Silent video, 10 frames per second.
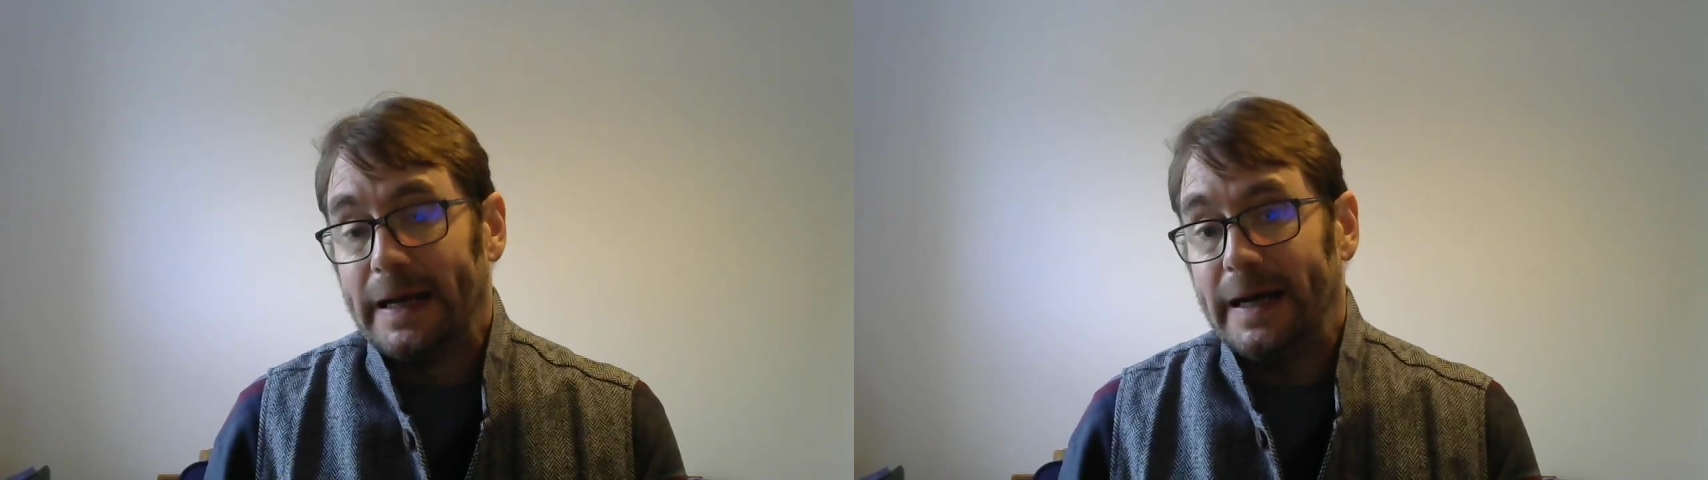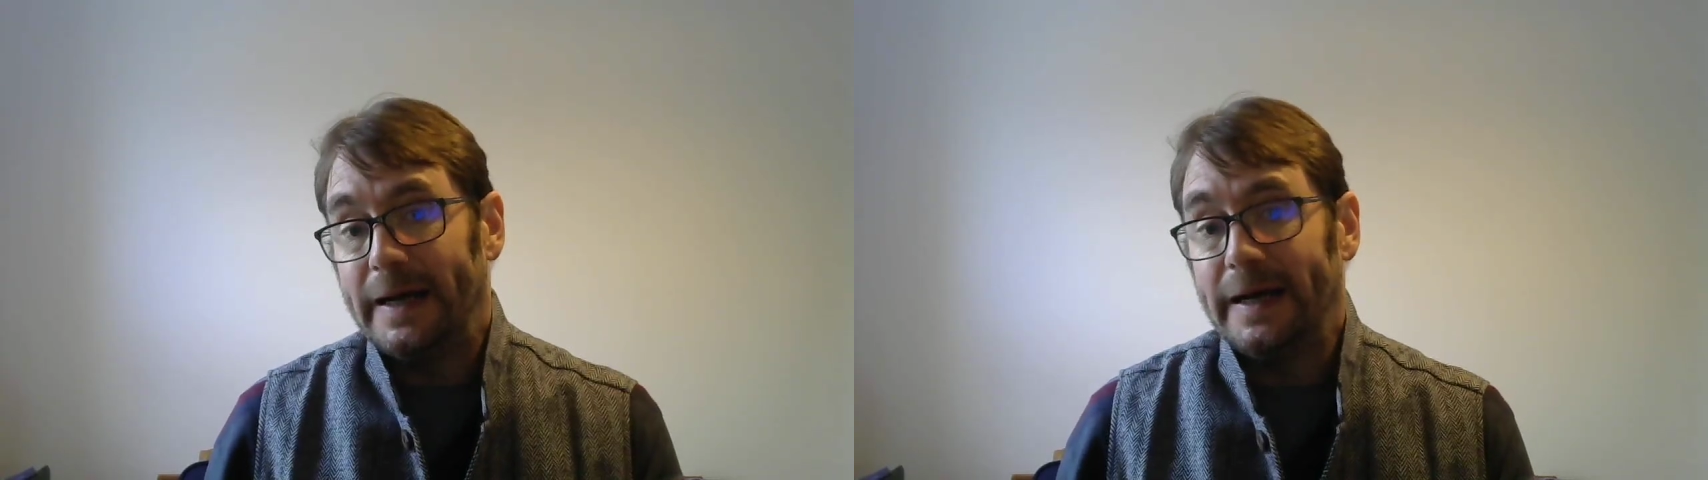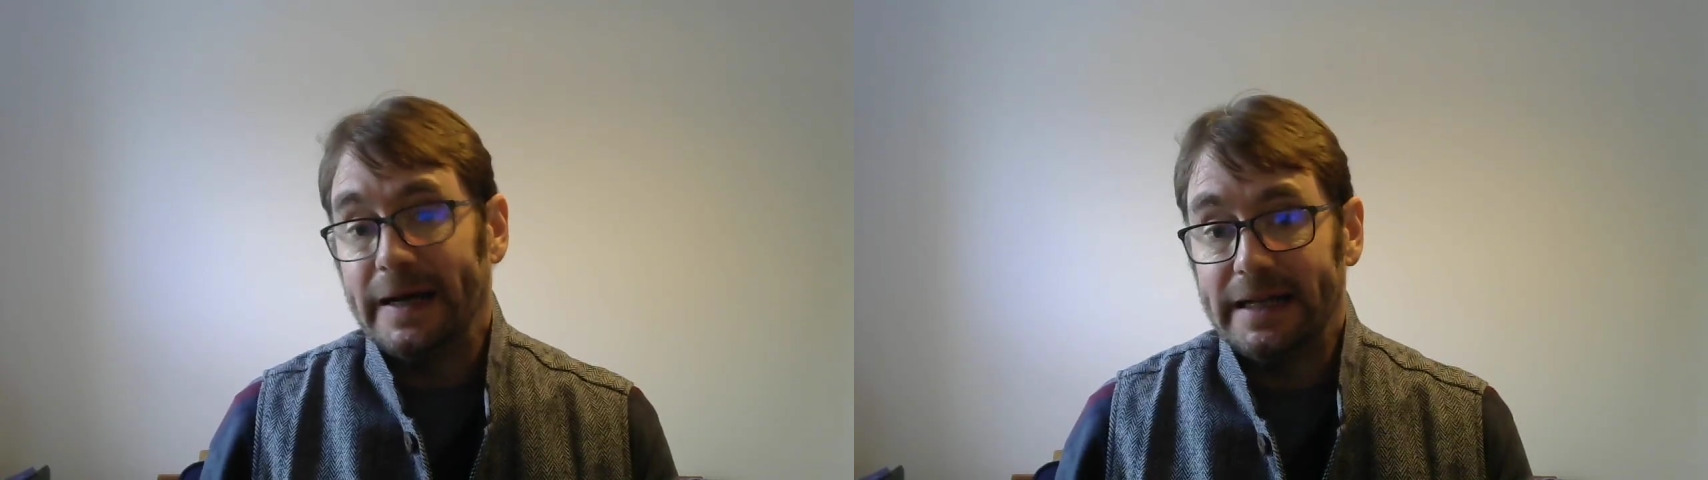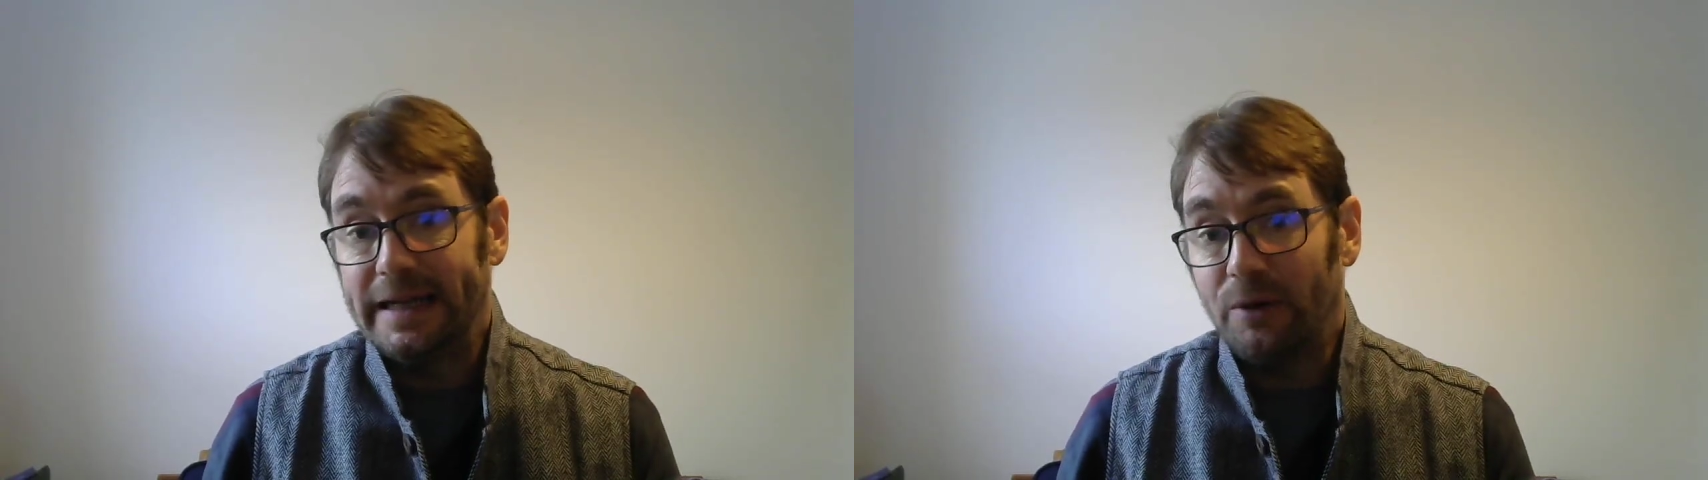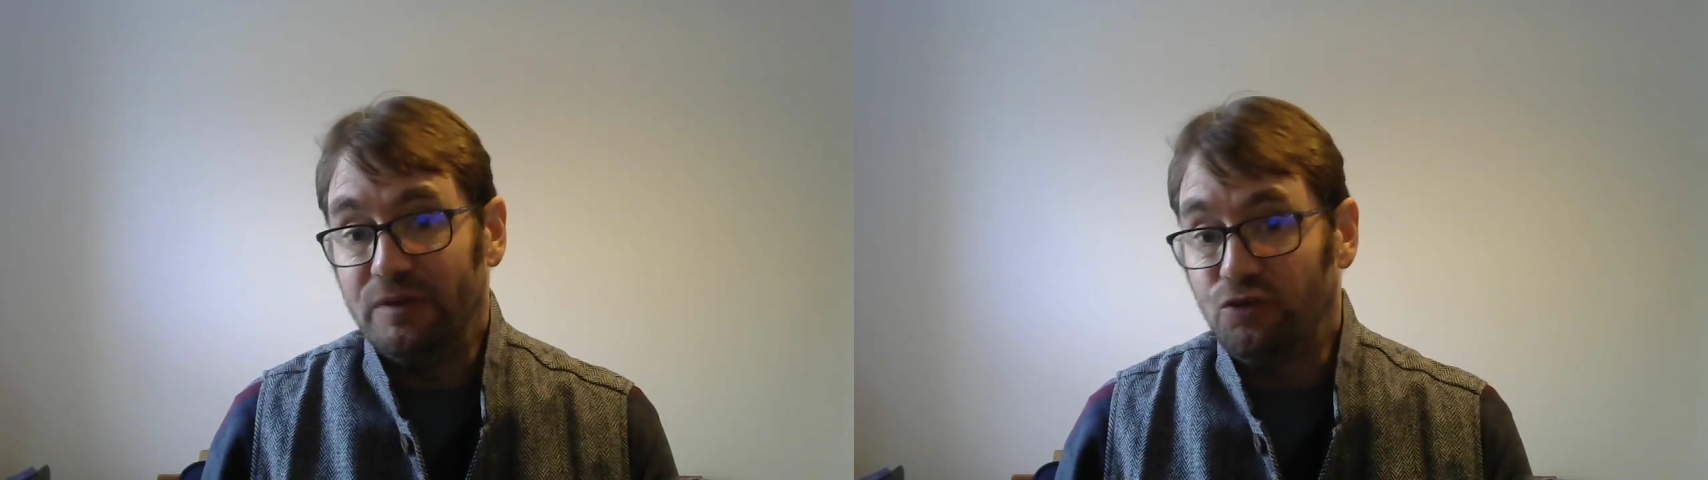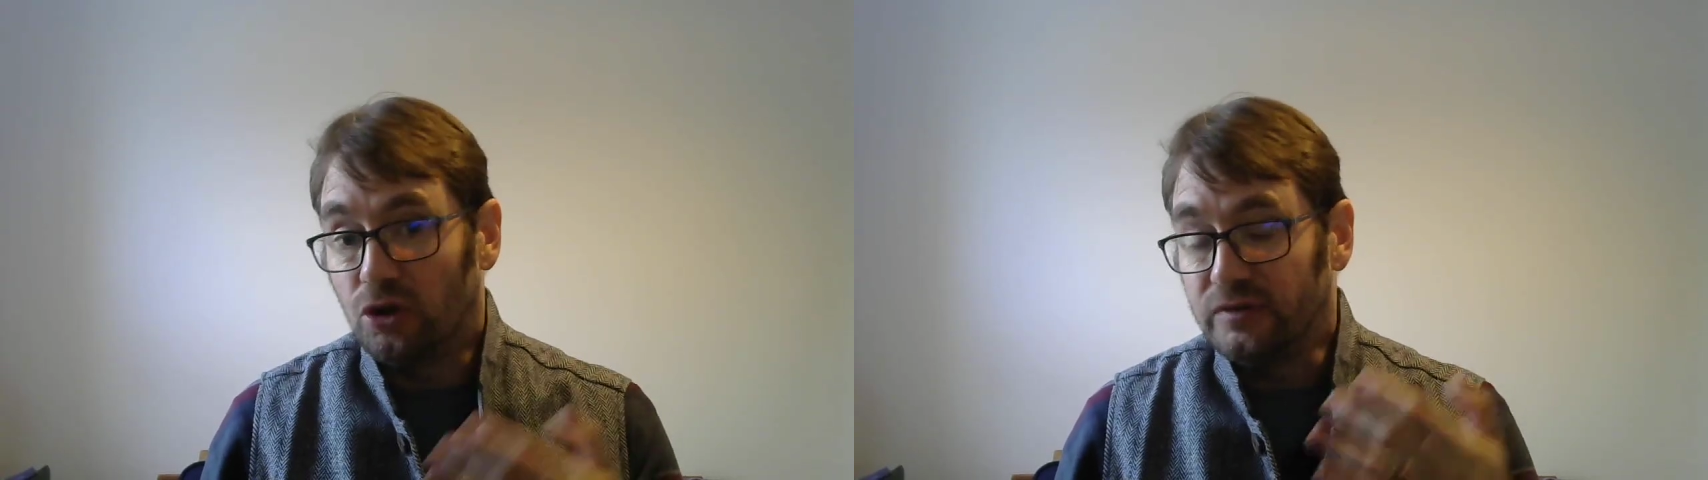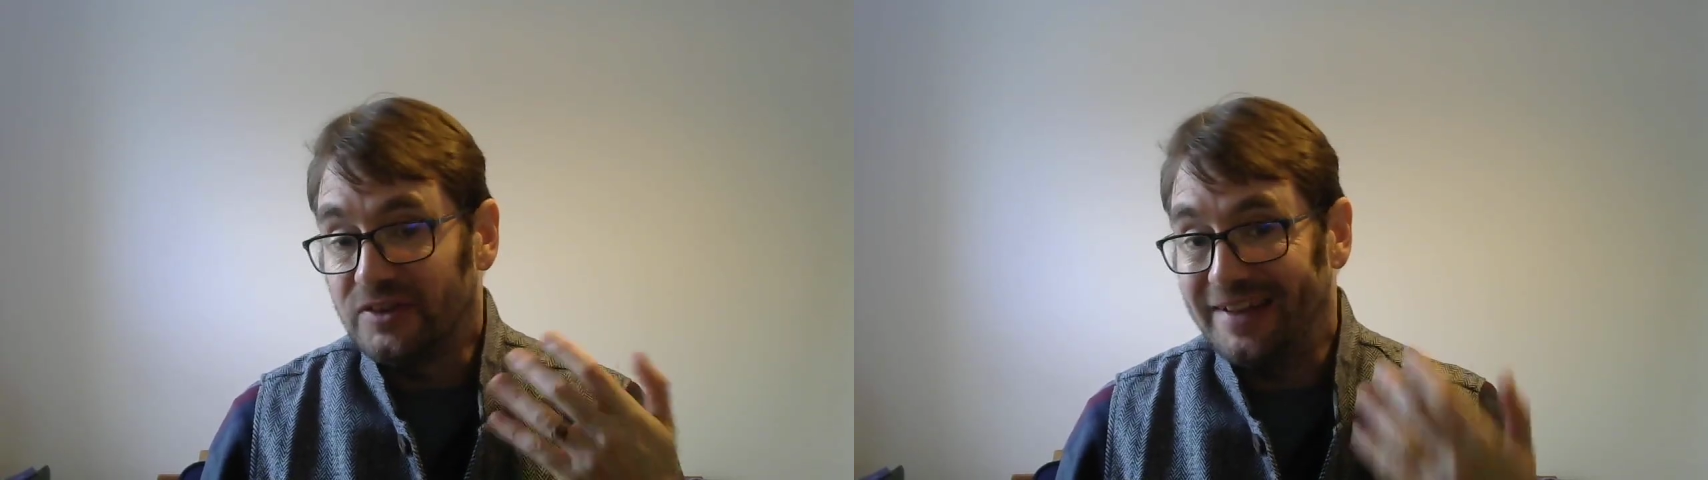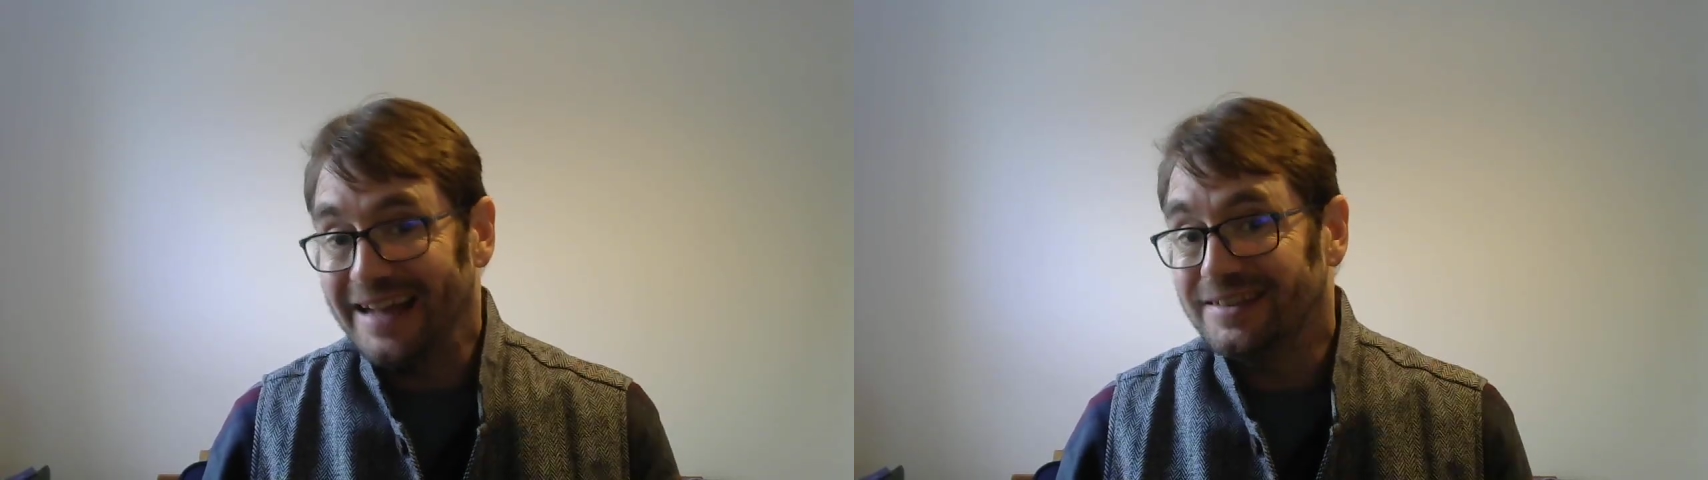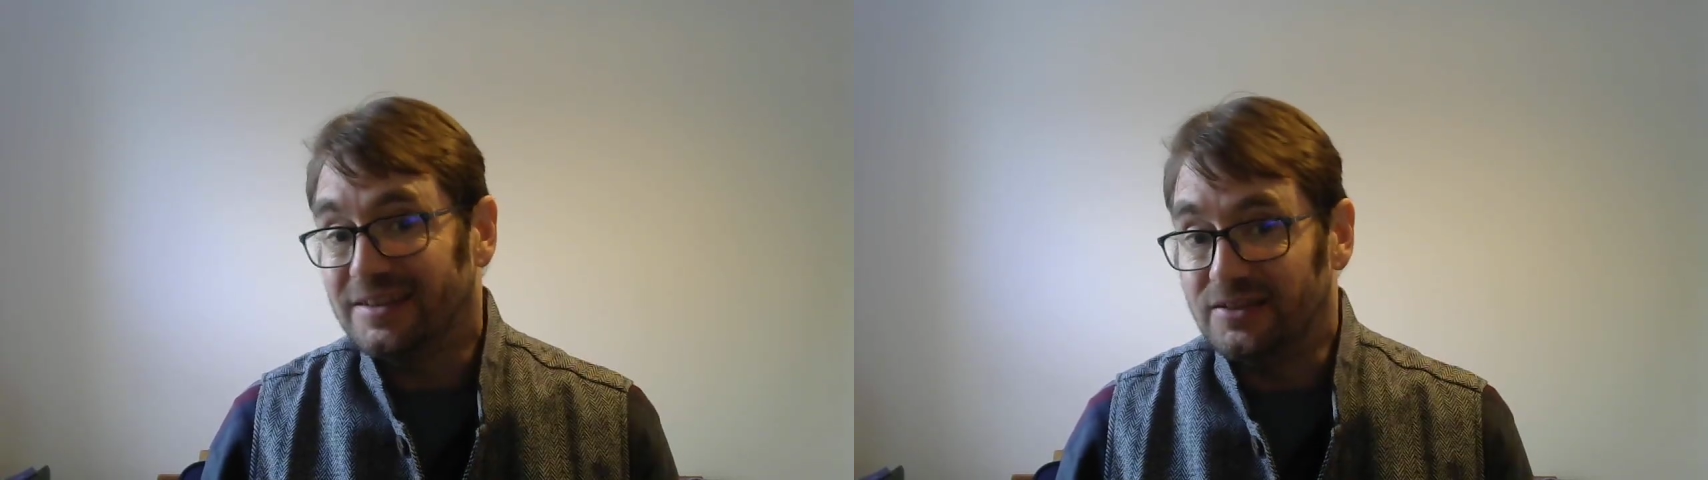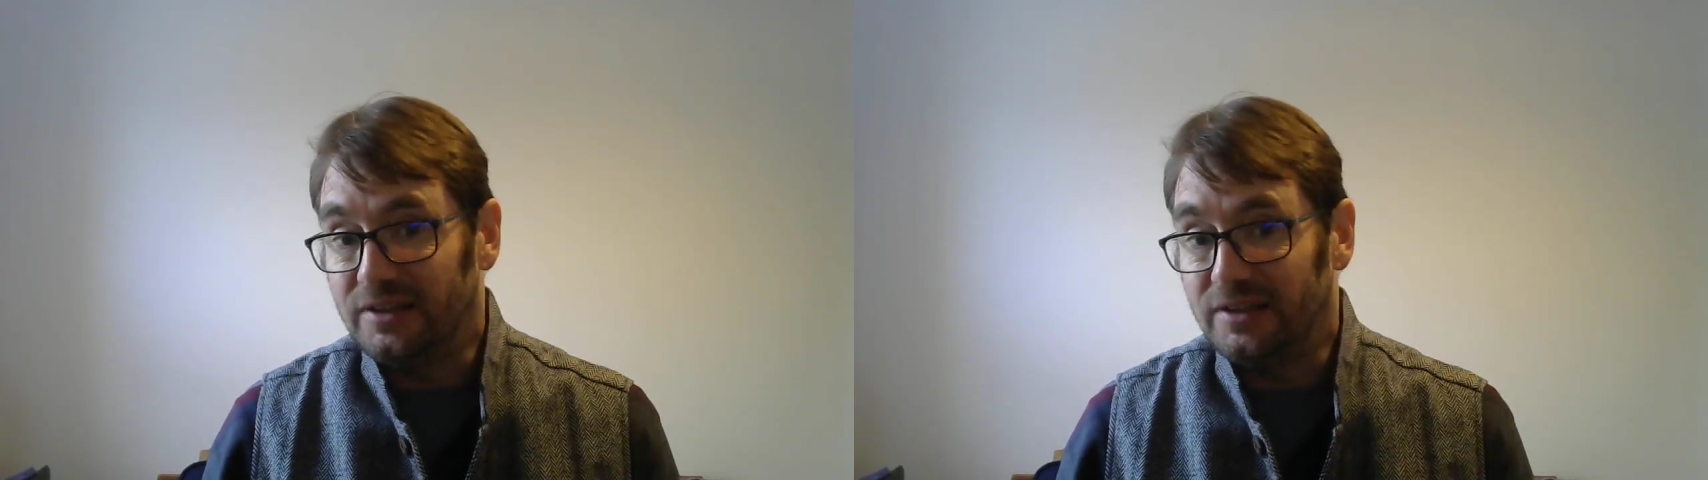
Now, if John Vatatzes